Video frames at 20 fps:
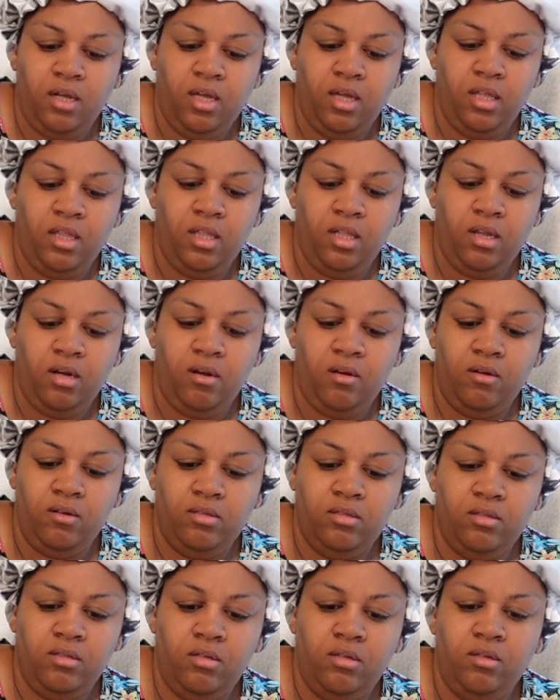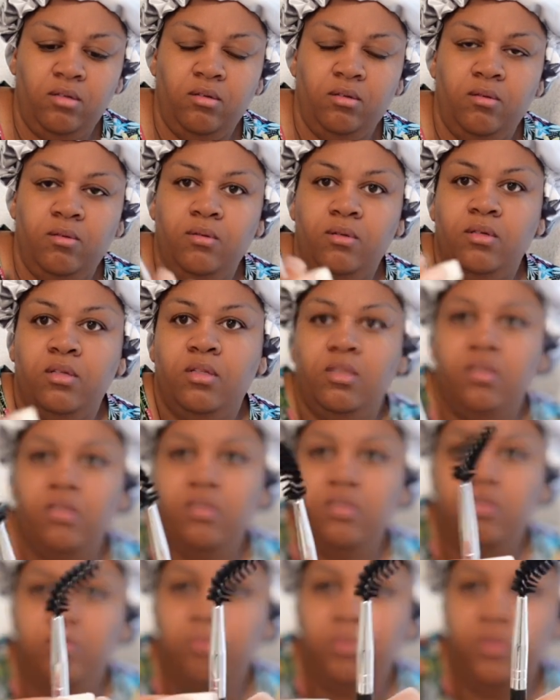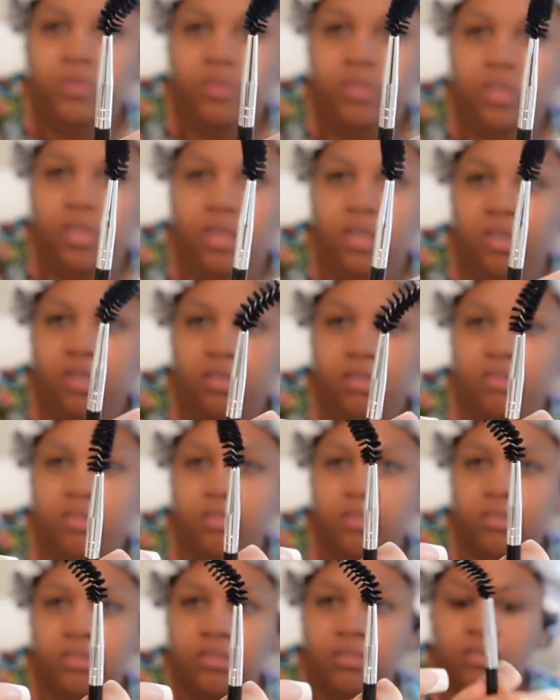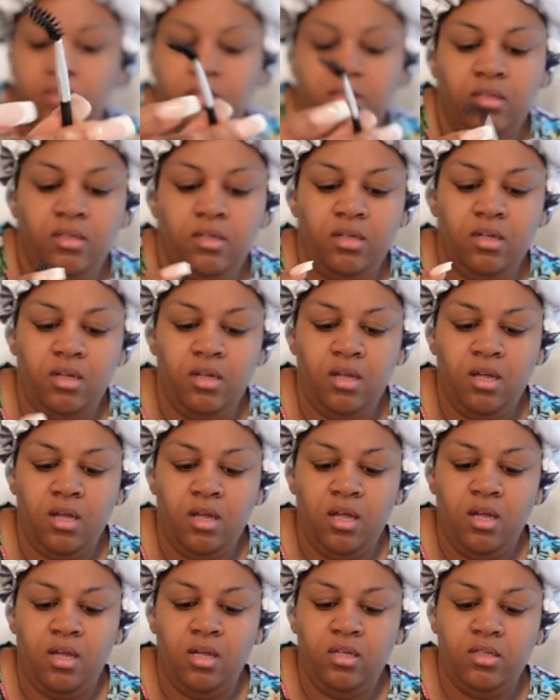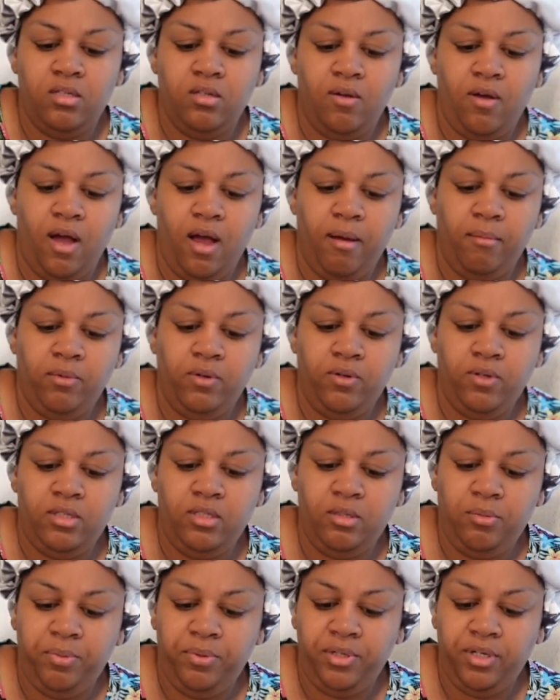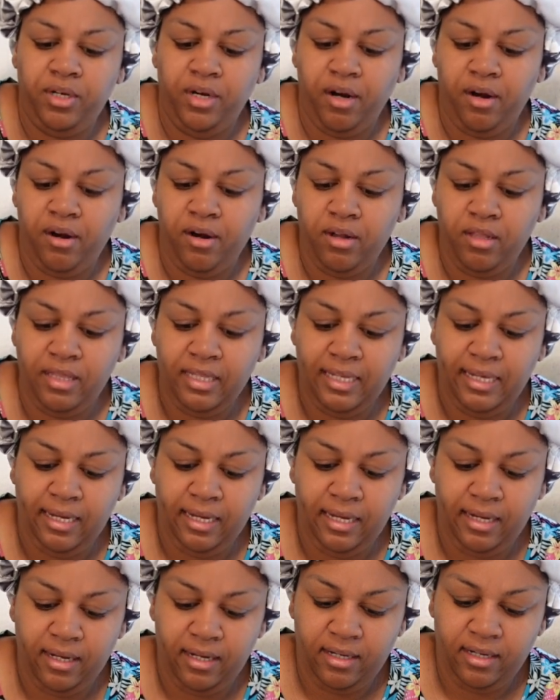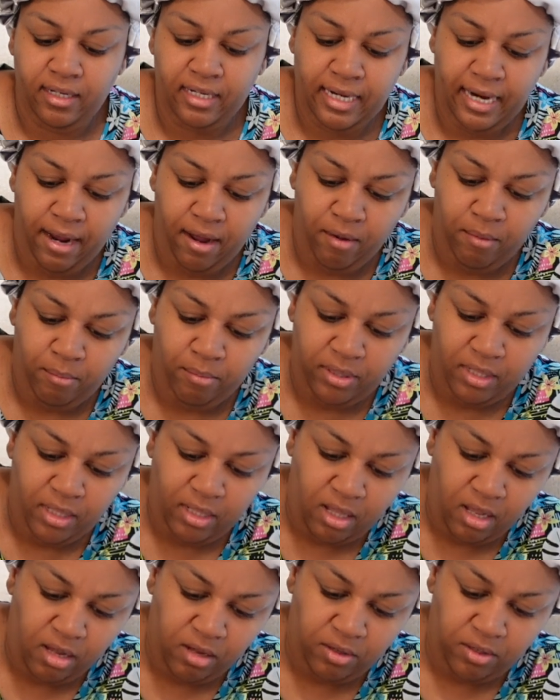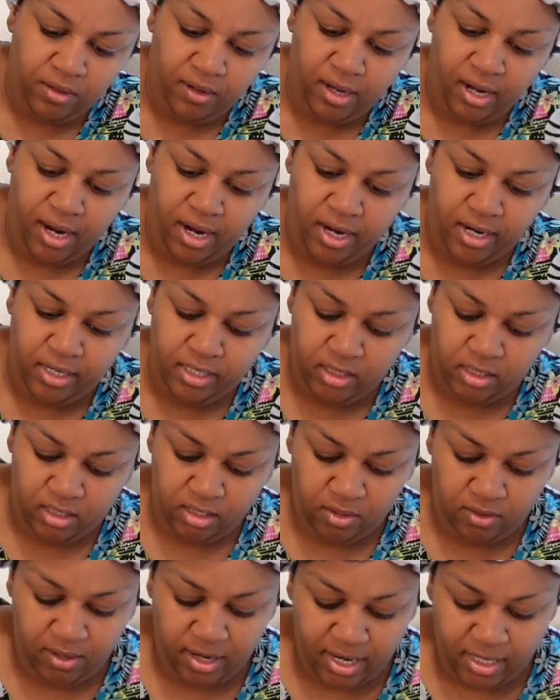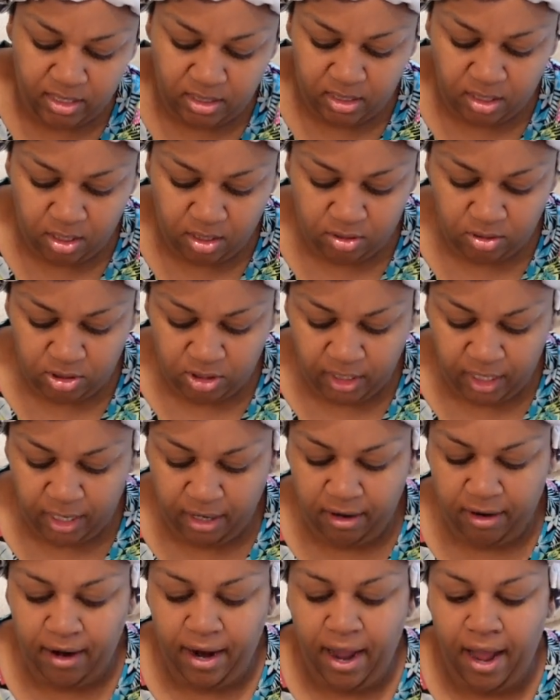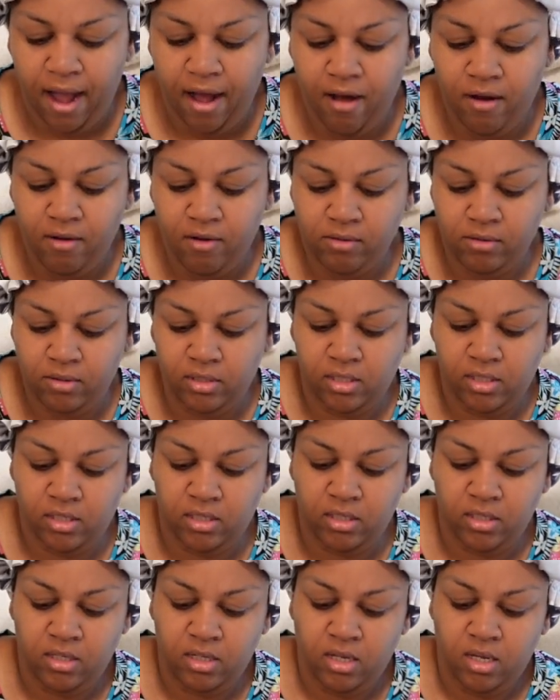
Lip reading: And then also a spoolie. So I'm going to put her link down below, you guys, so you guys can go check her out.